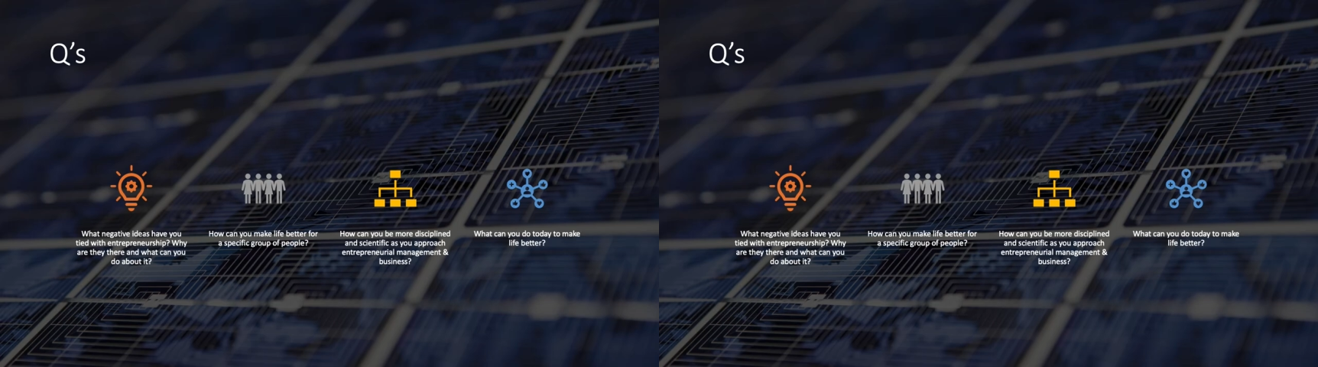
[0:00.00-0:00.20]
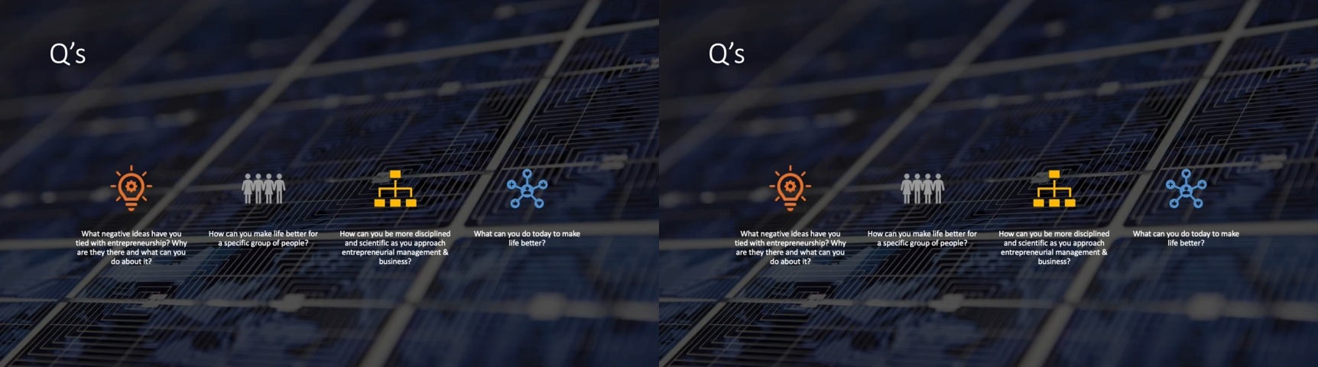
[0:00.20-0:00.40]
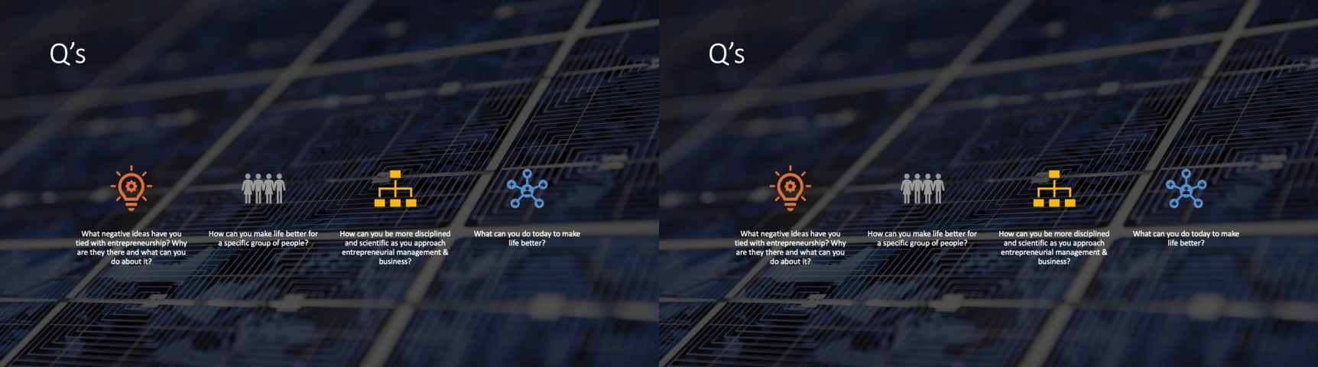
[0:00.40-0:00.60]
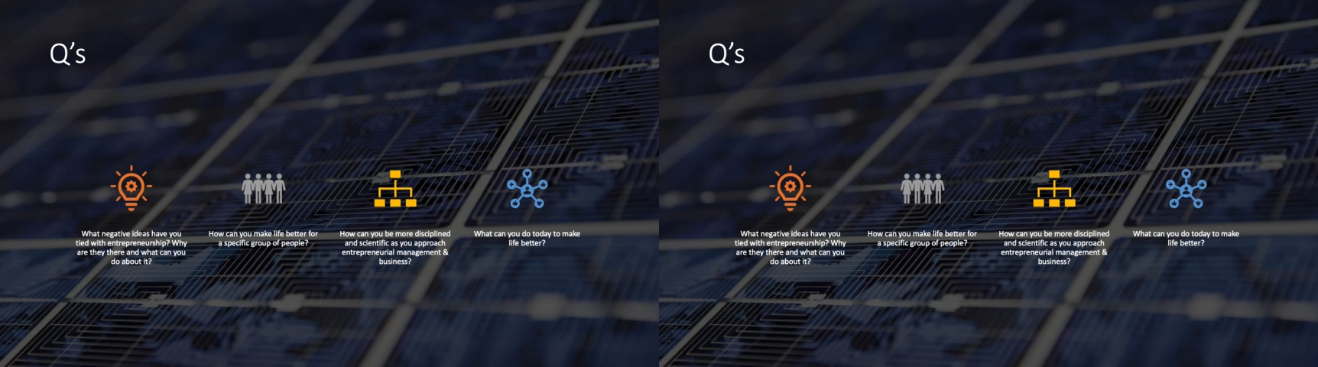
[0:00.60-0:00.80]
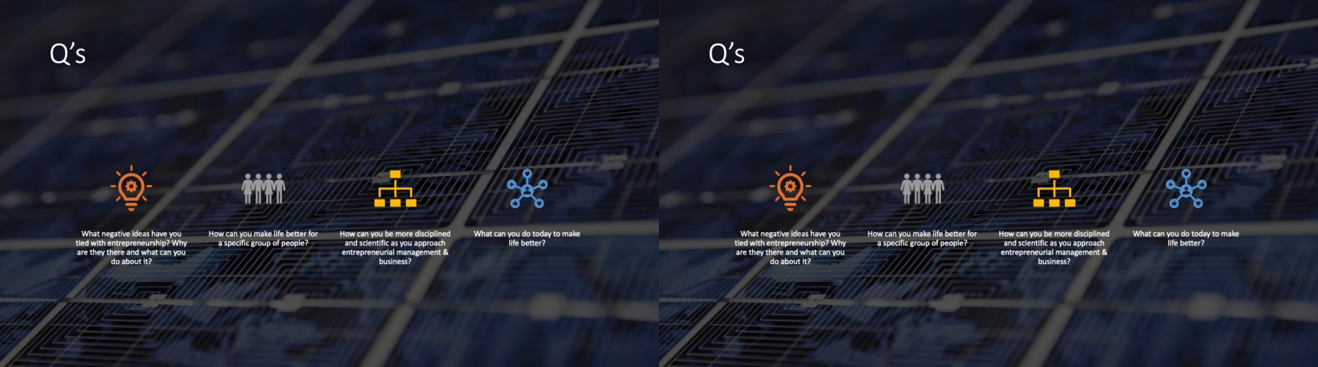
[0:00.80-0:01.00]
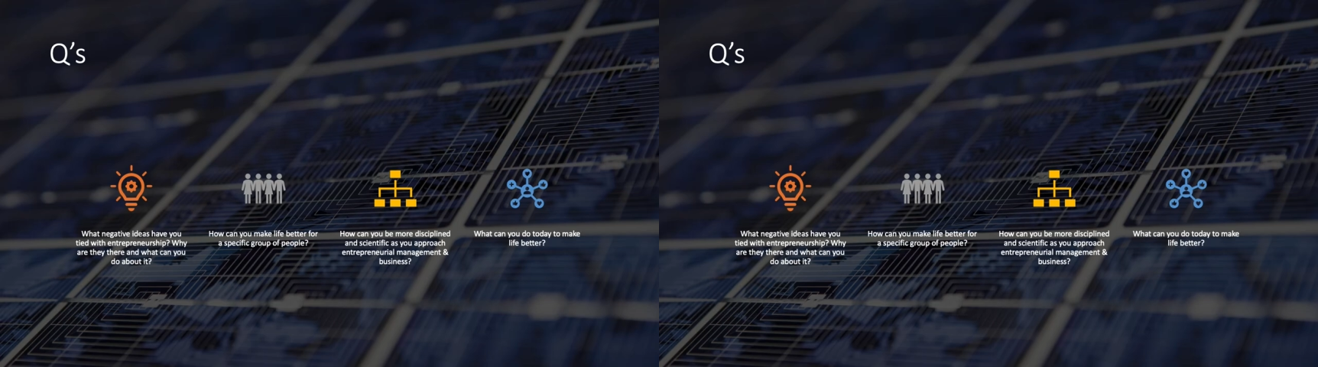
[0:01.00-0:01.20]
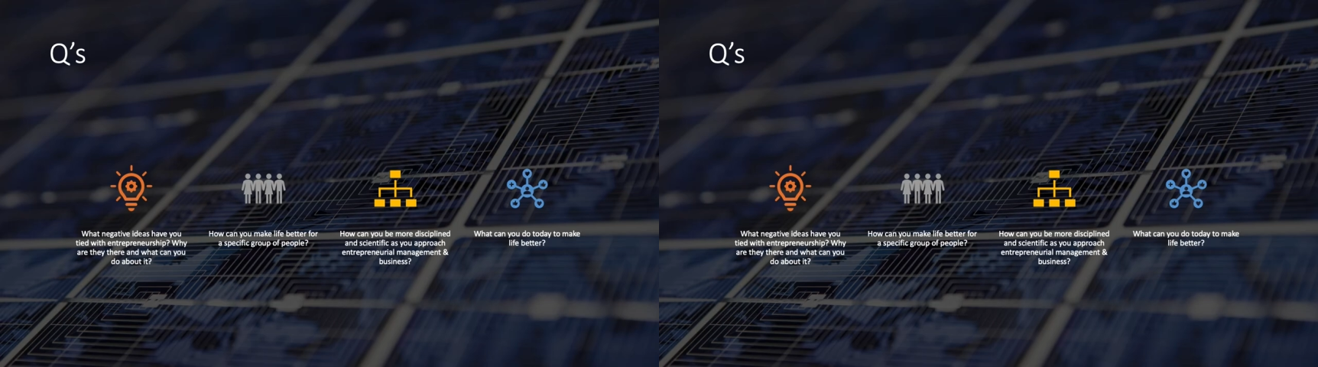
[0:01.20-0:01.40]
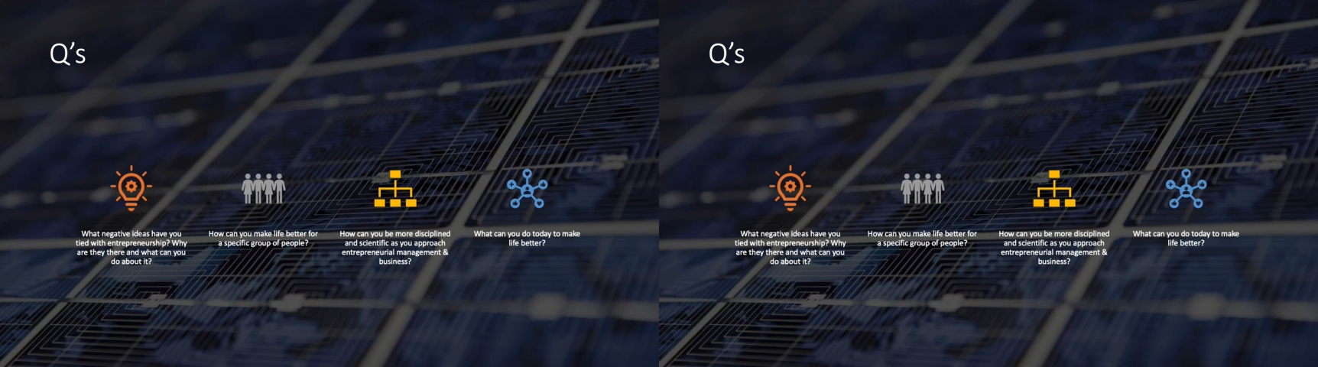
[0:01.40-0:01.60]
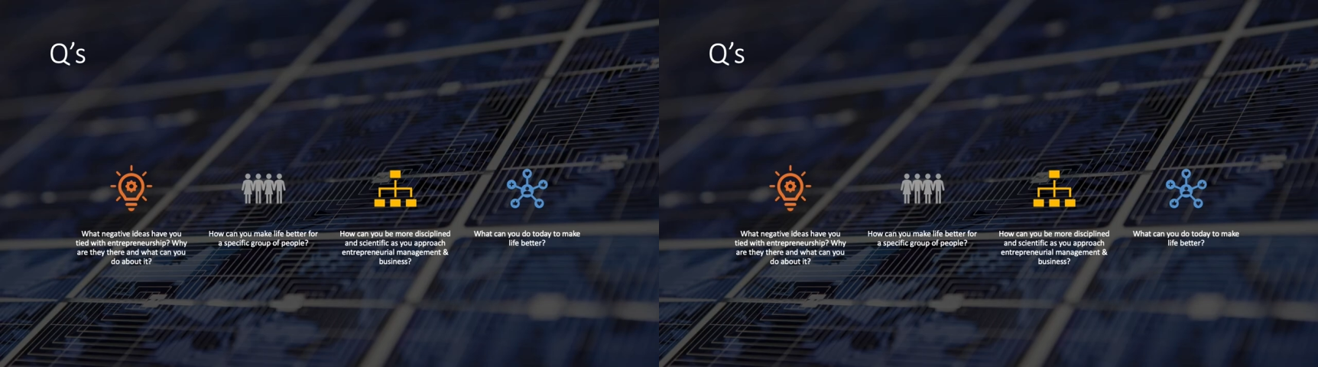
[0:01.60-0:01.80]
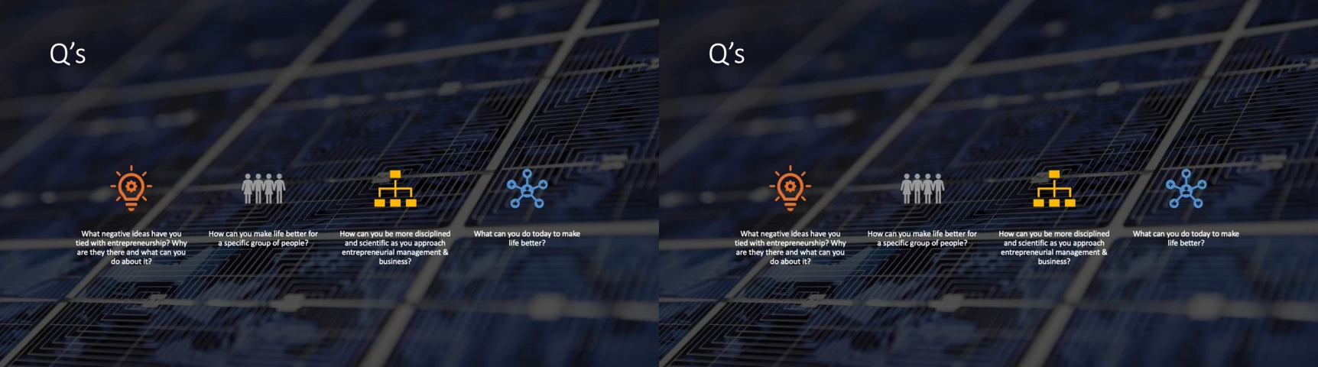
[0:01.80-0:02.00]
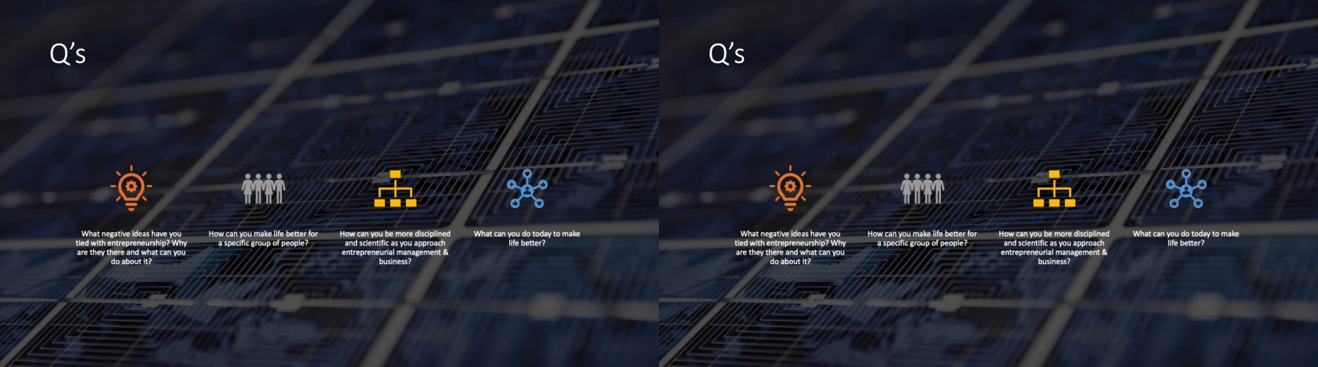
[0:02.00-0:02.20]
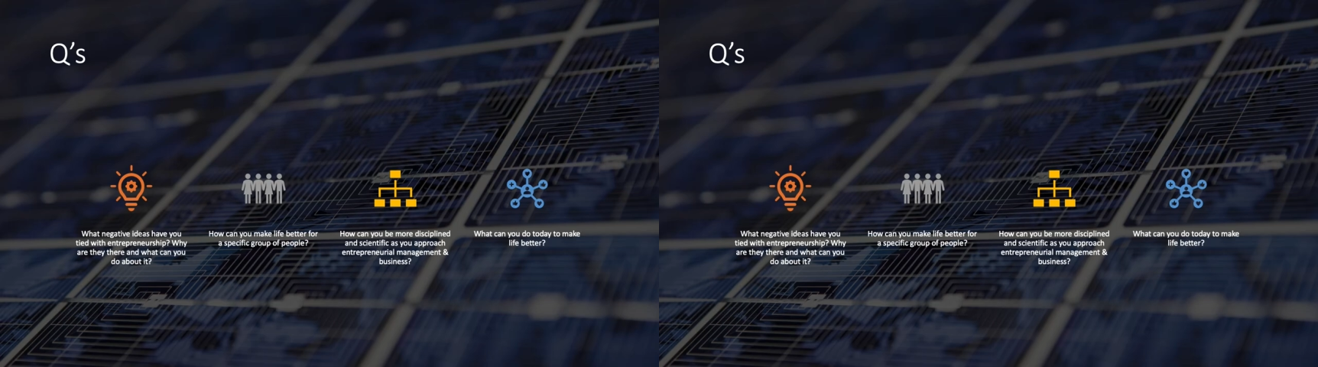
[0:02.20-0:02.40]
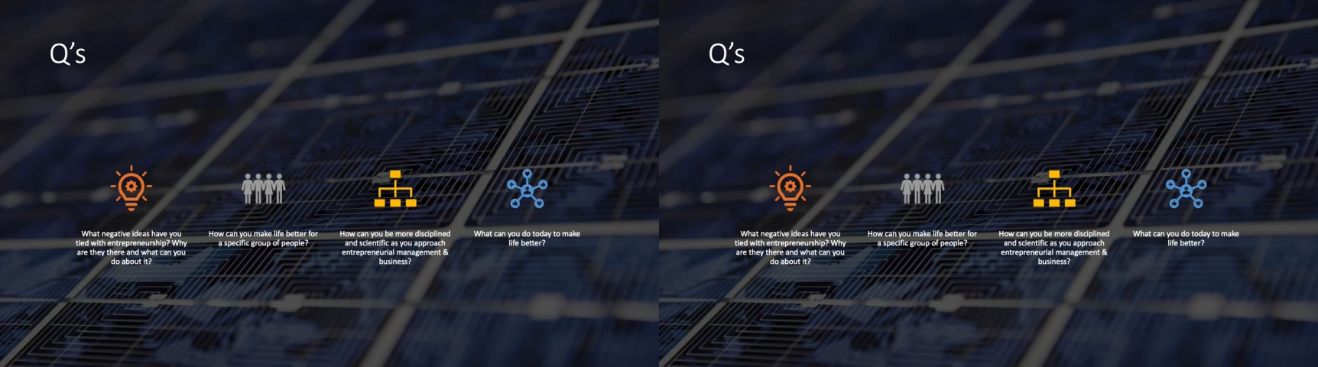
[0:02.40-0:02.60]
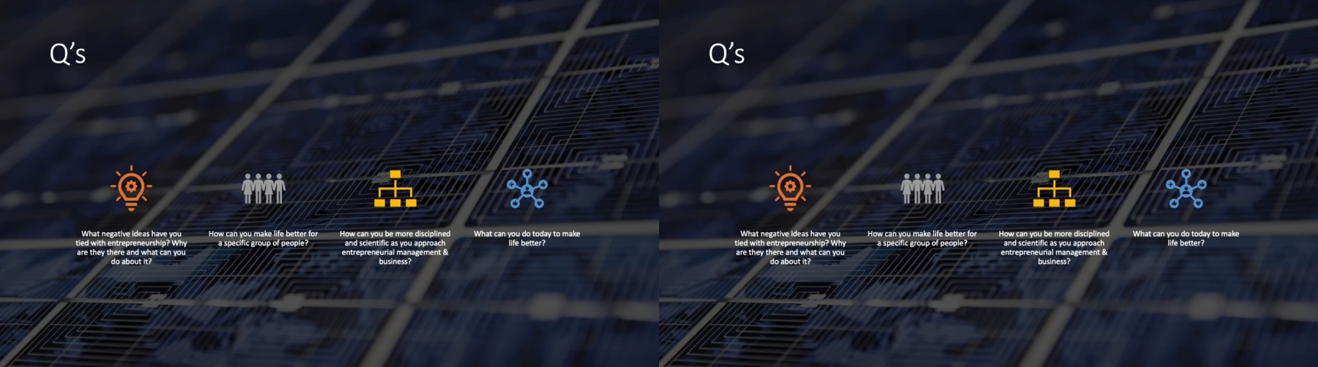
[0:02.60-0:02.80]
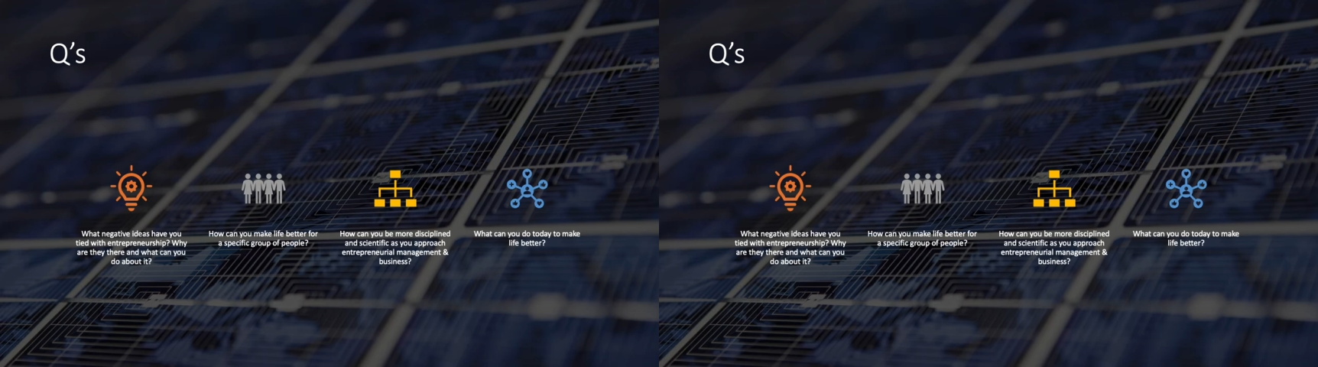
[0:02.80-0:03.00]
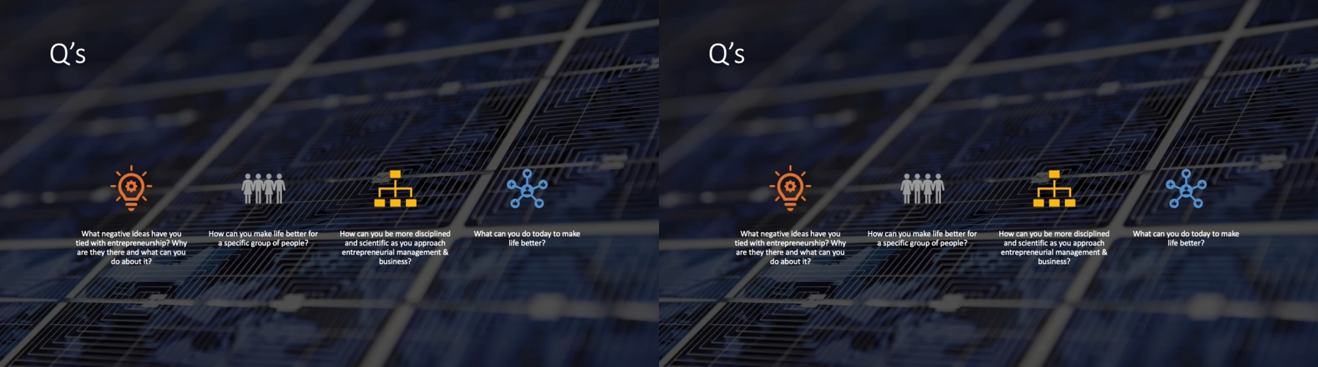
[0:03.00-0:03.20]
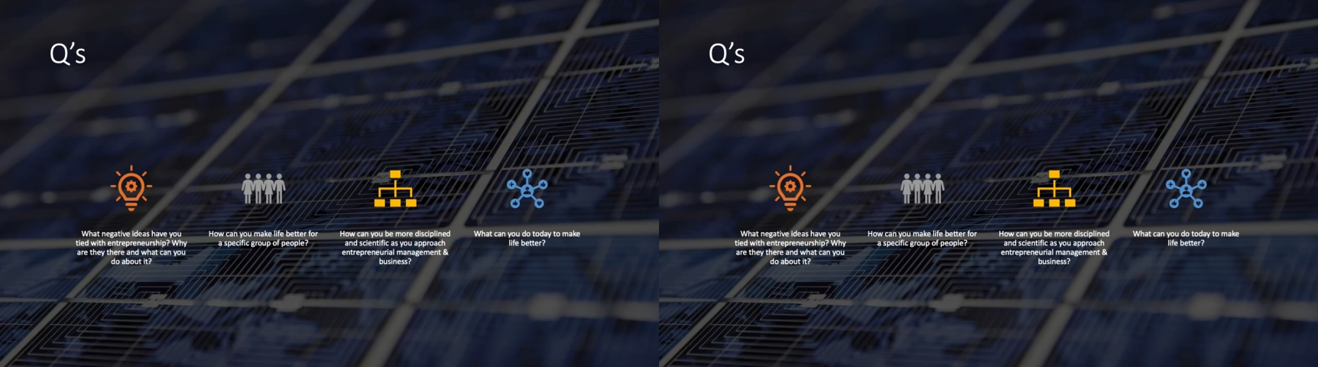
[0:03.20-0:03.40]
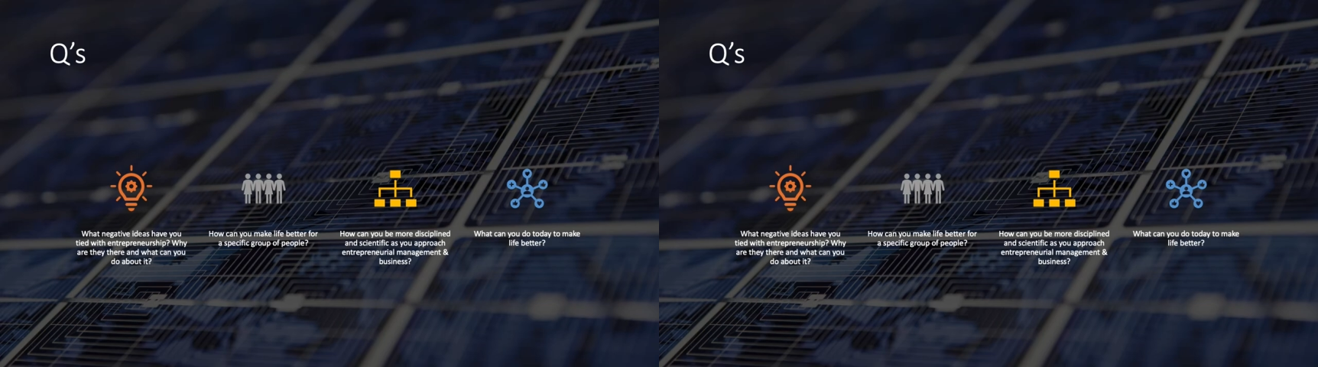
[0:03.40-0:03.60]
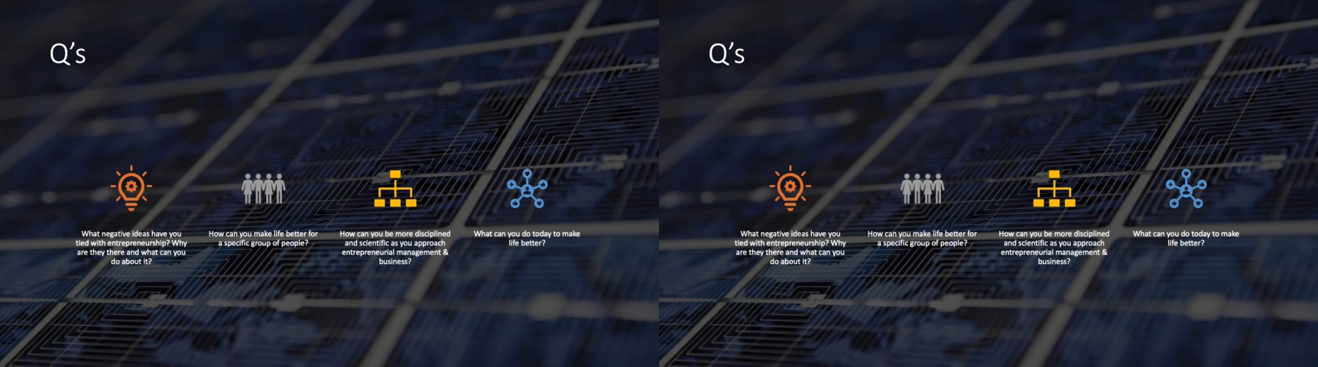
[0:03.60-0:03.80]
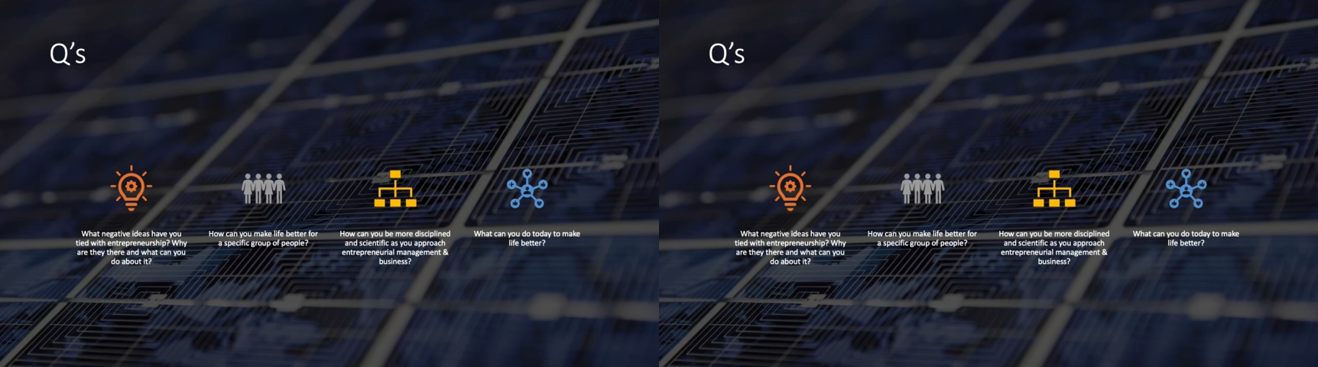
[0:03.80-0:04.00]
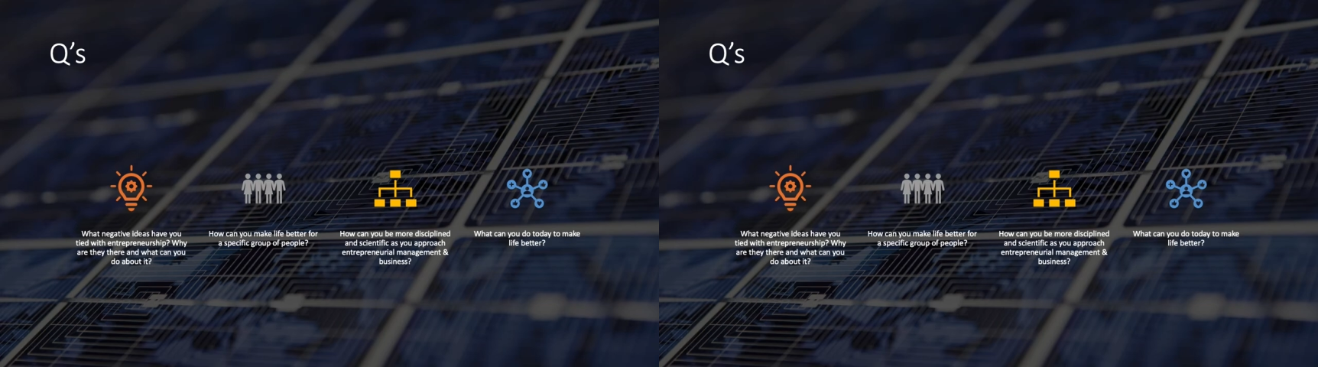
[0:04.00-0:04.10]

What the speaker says: No face is visible, so there are no lips to read.